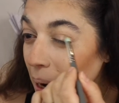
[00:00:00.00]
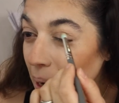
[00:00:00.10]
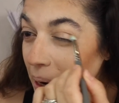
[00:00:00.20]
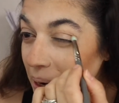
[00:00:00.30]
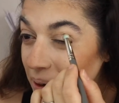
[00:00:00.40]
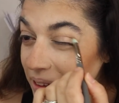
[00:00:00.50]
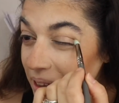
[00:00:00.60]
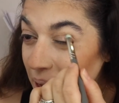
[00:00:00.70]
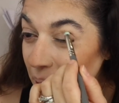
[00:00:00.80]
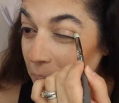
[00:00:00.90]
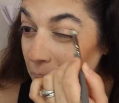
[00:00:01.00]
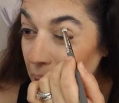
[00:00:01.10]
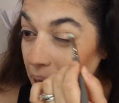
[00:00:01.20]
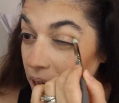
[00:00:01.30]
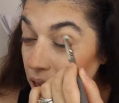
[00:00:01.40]
Oh dear
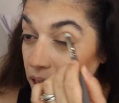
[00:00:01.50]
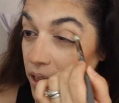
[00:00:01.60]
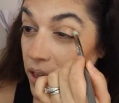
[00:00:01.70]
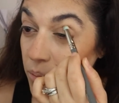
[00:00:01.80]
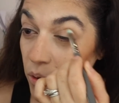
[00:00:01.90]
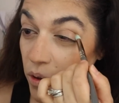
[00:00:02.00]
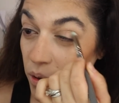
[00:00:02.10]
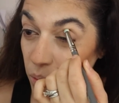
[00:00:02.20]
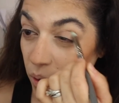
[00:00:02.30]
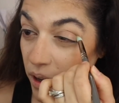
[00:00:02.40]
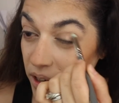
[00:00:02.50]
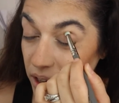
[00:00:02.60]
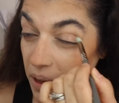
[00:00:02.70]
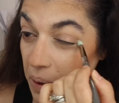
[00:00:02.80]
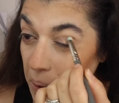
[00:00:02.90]
me. You need more than one,
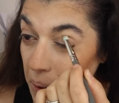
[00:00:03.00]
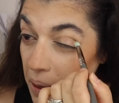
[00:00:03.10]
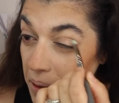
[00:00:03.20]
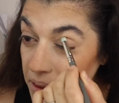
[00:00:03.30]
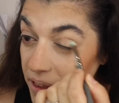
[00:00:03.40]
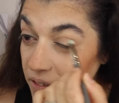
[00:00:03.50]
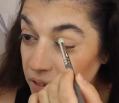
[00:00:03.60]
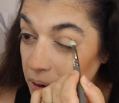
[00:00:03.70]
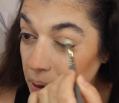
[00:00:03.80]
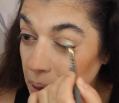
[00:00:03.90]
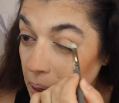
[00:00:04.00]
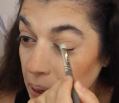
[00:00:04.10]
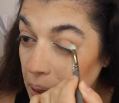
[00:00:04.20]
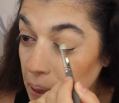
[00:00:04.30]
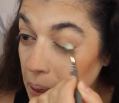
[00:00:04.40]

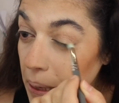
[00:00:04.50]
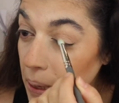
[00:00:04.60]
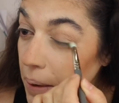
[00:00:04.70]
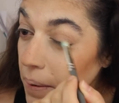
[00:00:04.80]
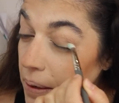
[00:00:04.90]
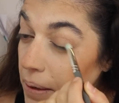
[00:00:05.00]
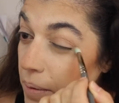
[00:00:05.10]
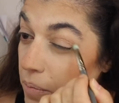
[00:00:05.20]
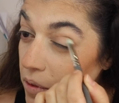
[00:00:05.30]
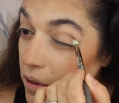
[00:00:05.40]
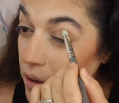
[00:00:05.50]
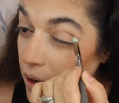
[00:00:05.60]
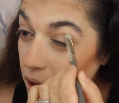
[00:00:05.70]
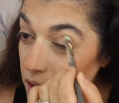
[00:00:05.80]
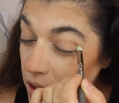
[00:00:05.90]
definitely, when it comes to your
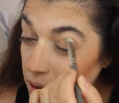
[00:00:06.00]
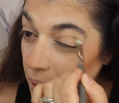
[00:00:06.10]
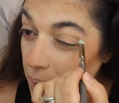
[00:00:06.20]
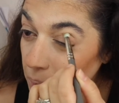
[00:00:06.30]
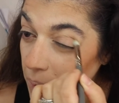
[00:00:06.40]
eyeshadow.